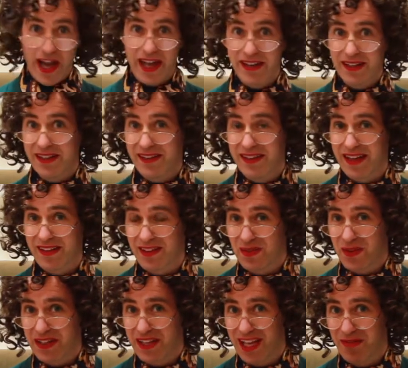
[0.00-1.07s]
I didn't say this
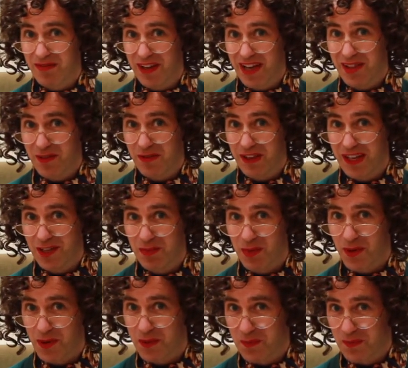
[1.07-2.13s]
one came via the
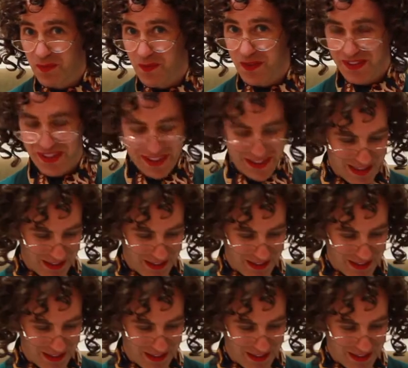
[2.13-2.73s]
Facebook, which is